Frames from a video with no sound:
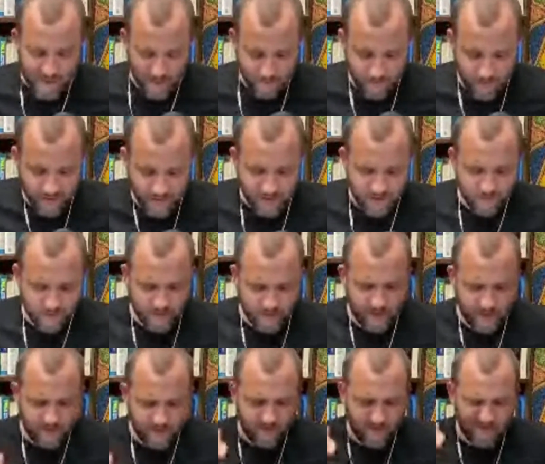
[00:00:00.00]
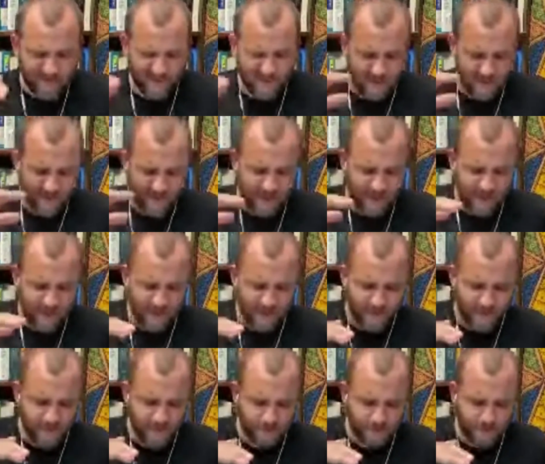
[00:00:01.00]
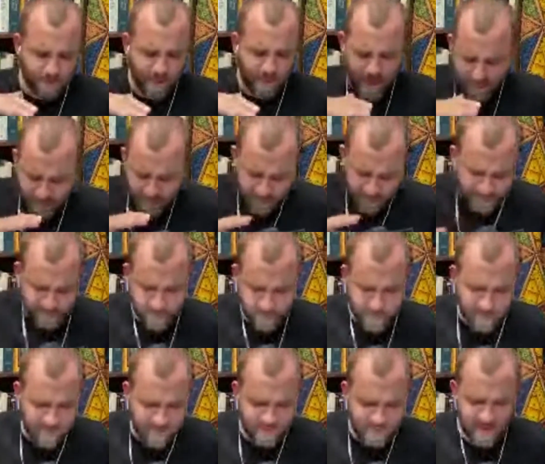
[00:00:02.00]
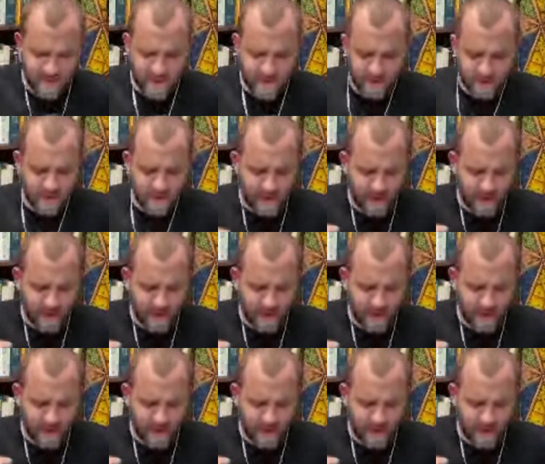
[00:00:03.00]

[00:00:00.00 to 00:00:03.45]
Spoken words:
I pray that you bless everything that's been said.